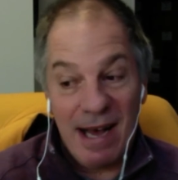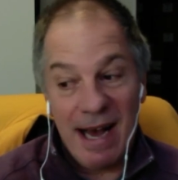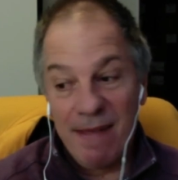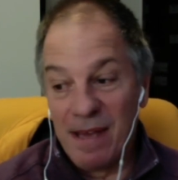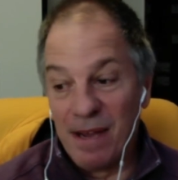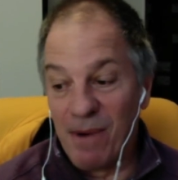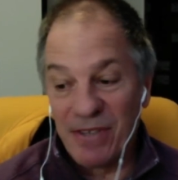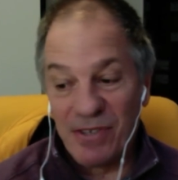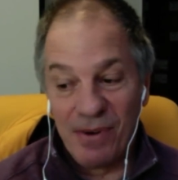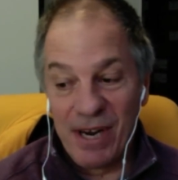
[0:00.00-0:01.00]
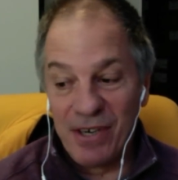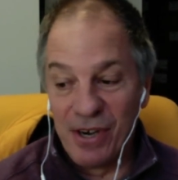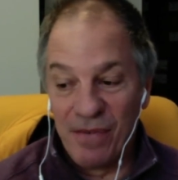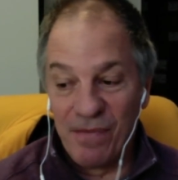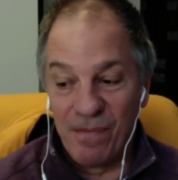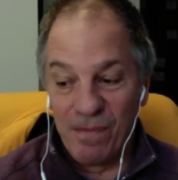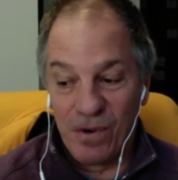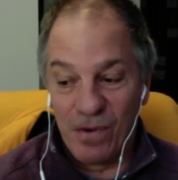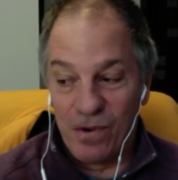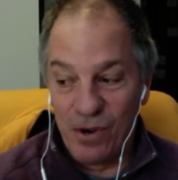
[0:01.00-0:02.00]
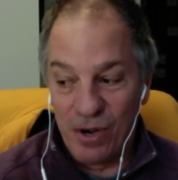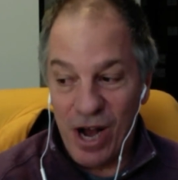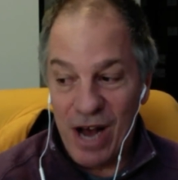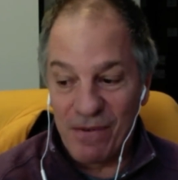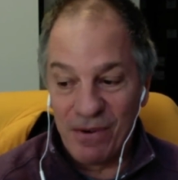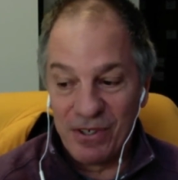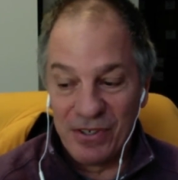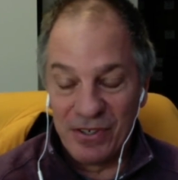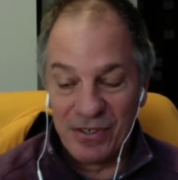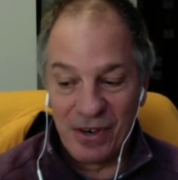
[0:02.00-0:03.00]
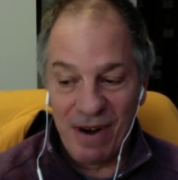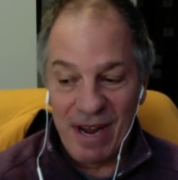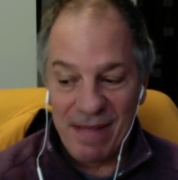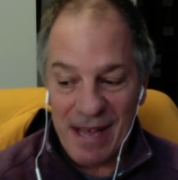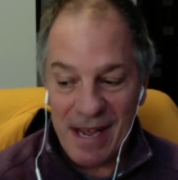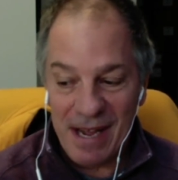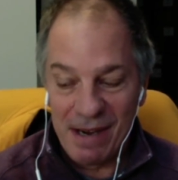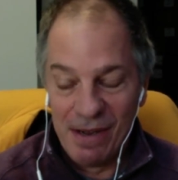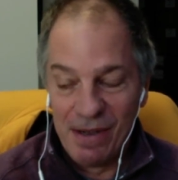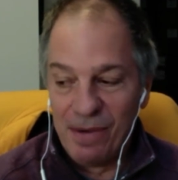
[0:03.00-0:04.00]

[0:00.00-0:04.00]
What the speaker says: I think restoration of good golf courses is a great thing,